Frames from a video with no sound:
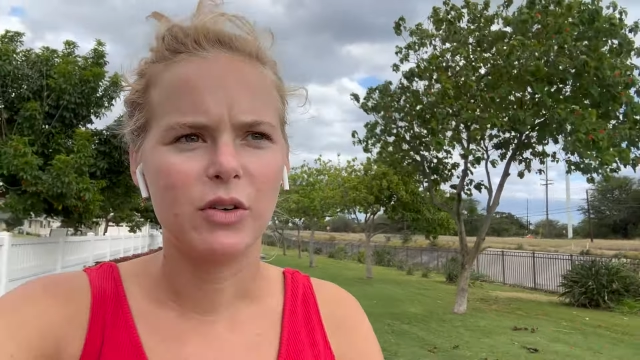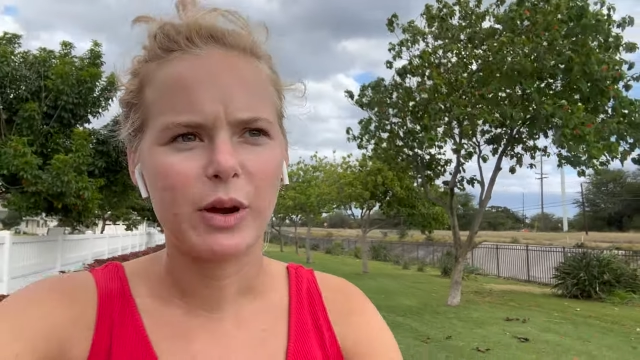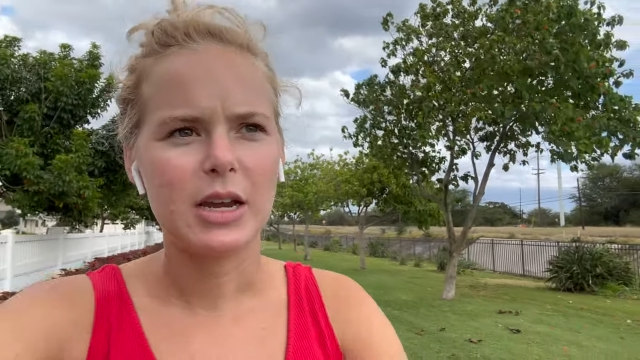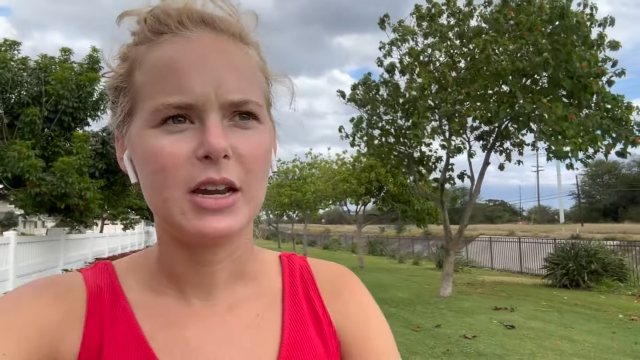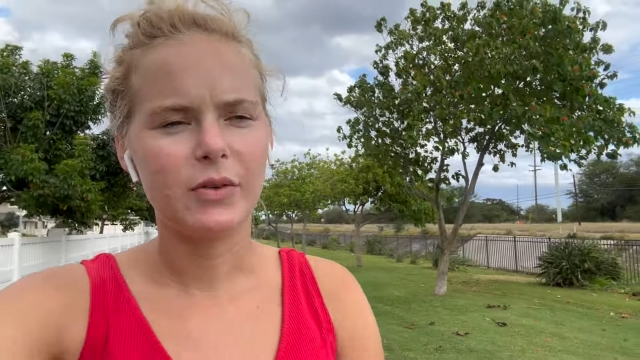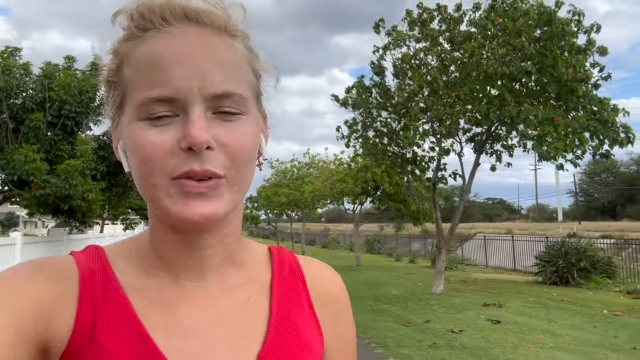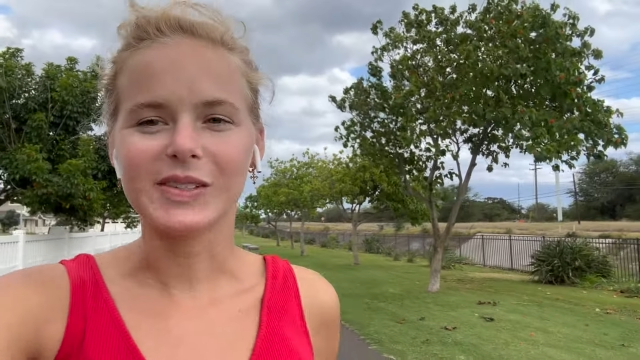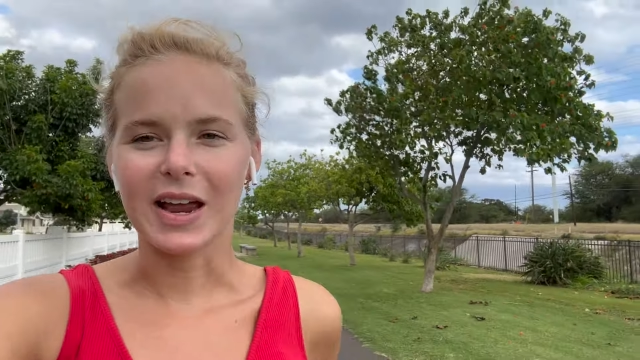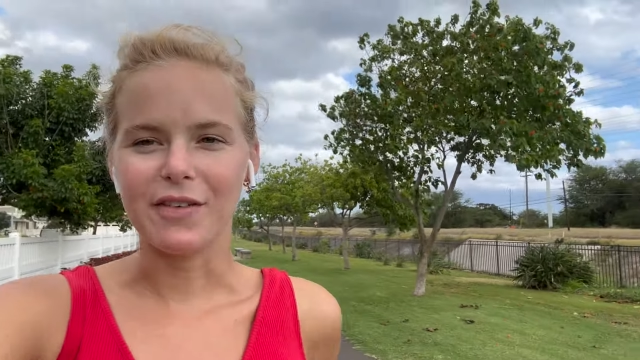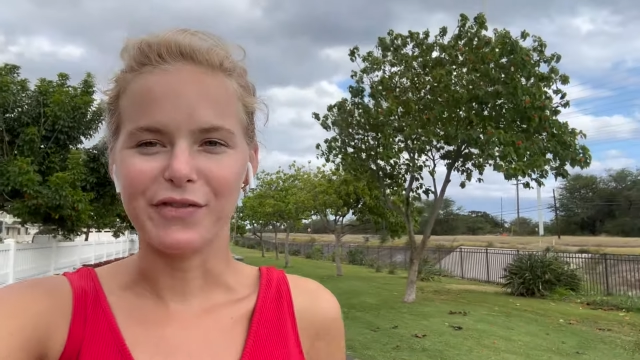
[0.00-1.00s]
rain and it was
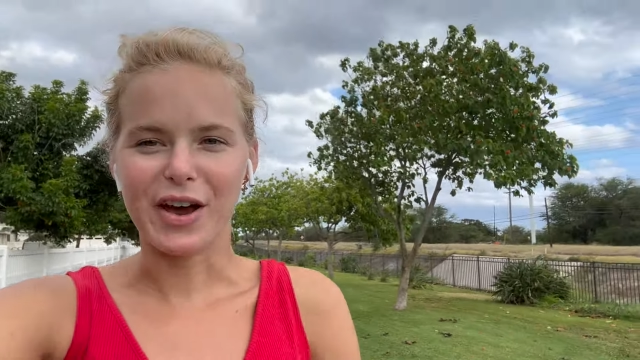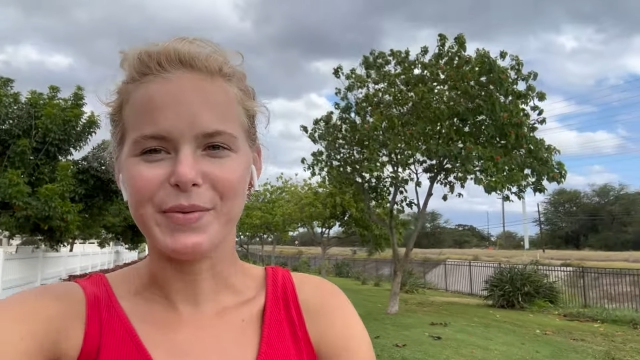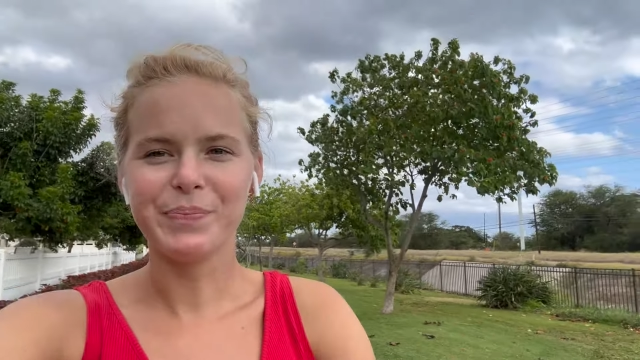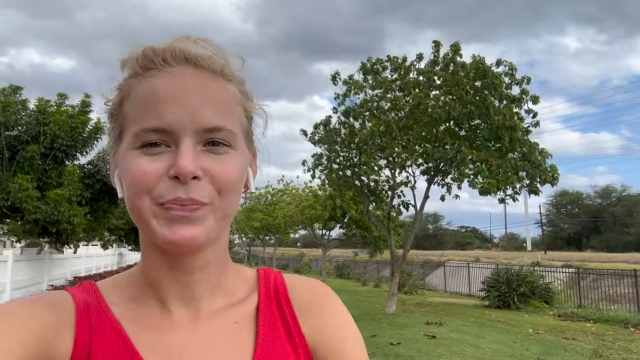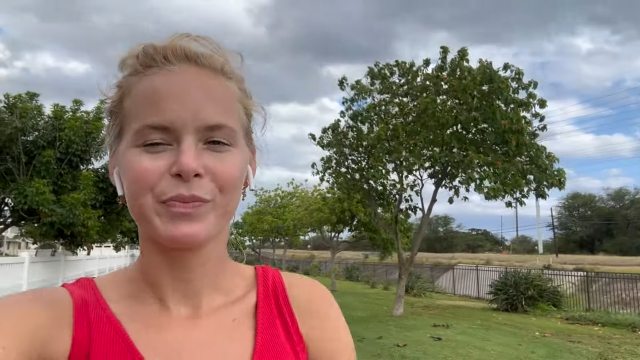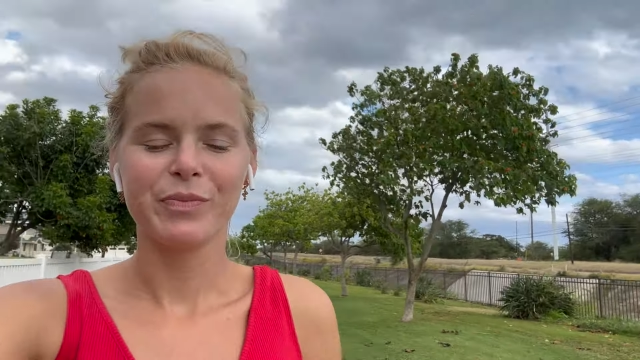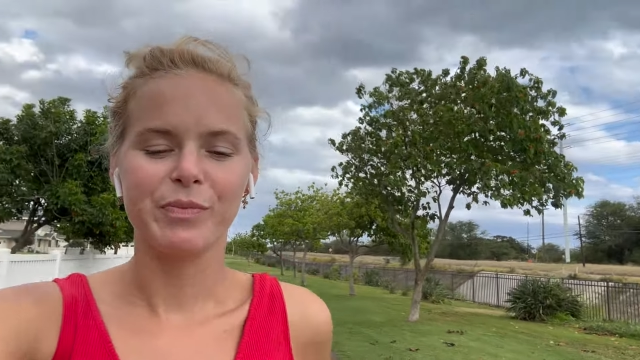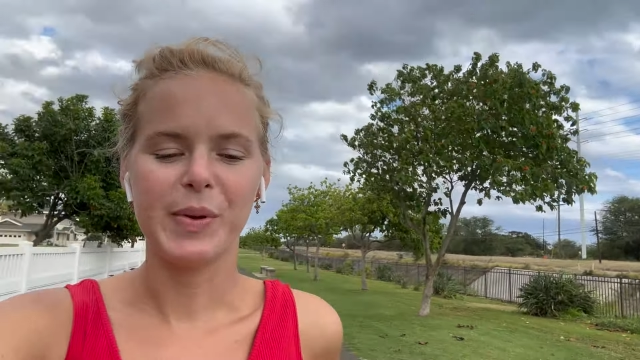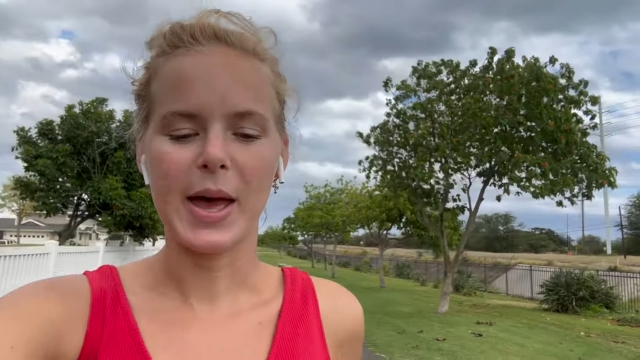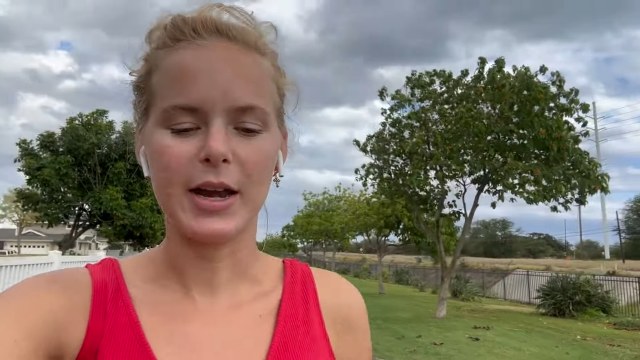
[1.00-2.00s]
kind of fun,
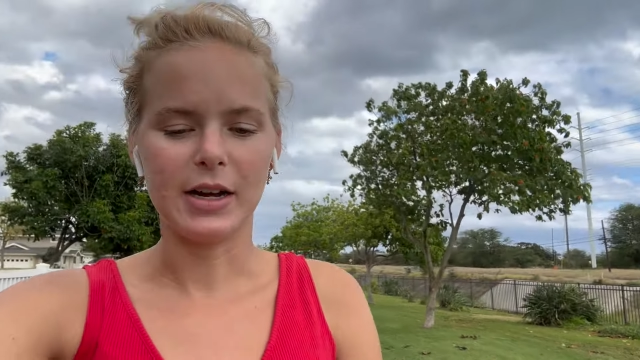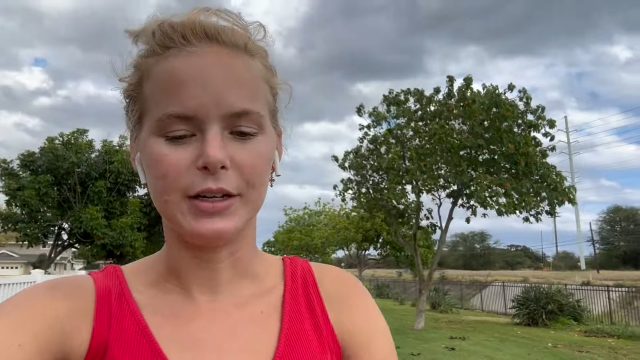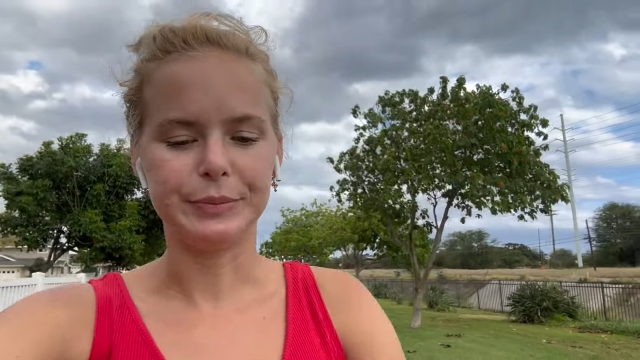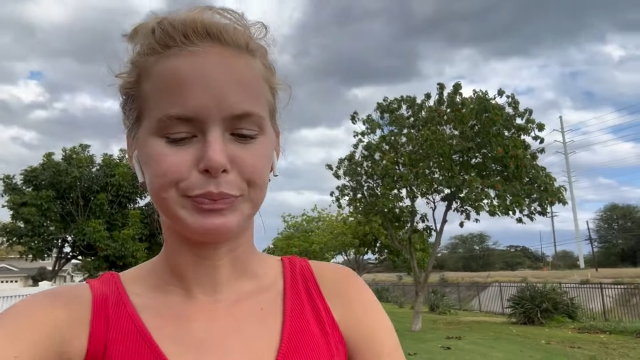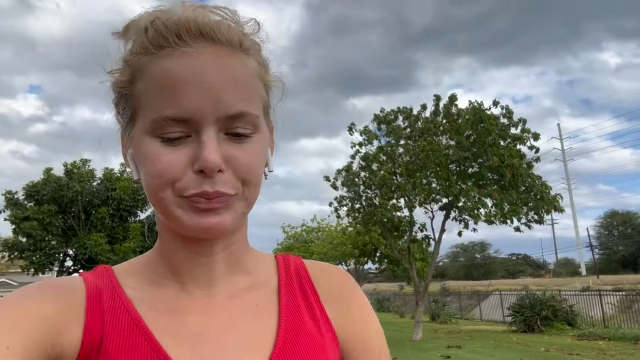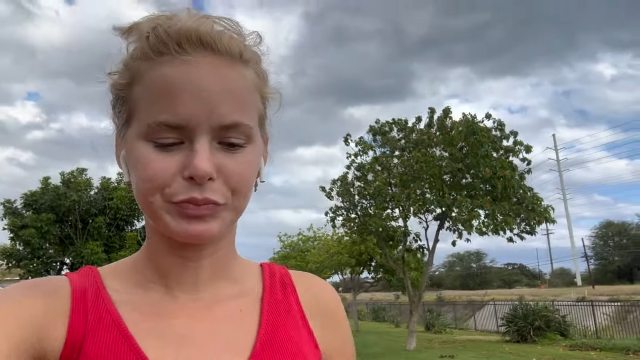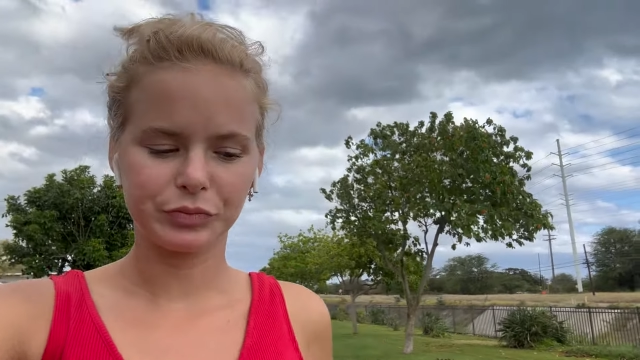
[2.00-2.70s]
but um,